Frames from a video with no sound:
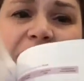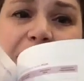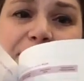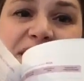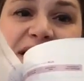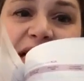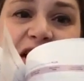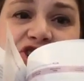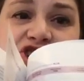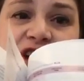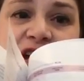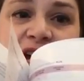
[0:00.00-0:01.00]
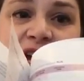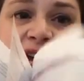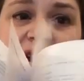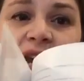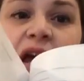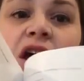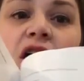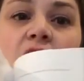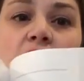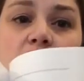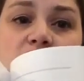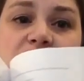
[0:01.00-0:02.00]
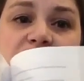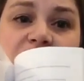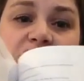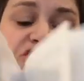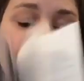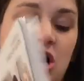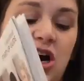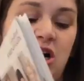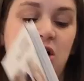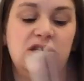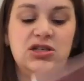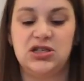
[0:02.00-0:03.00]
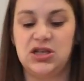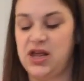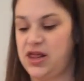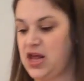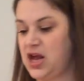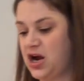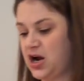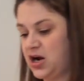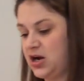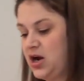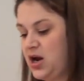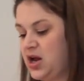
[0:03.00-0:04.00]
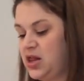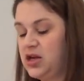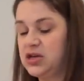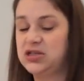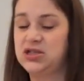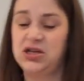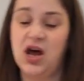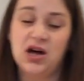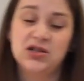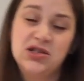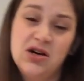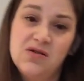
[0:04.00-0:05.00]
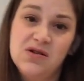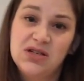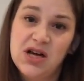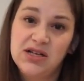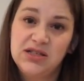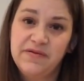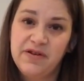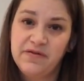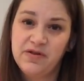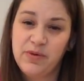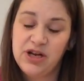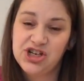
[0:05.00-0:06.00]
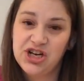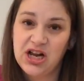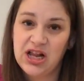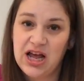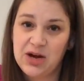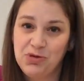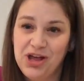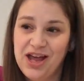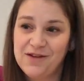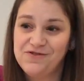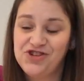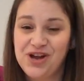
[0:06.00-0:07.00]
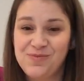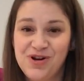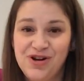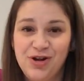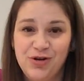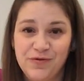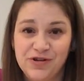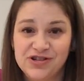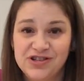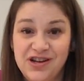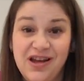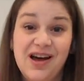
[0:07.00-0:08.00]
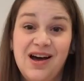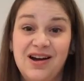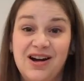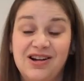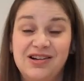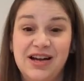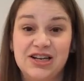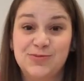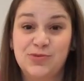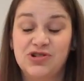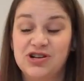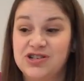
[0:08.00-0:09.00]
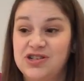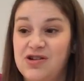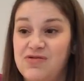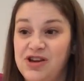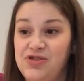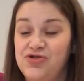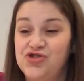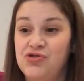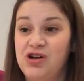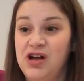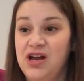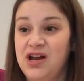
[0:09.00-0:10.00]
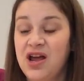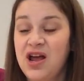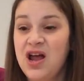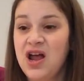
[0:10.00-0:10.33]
compensation, hostess charts in there. There's also tons of information online. We have Jamberry University on our dashboard. So when you join,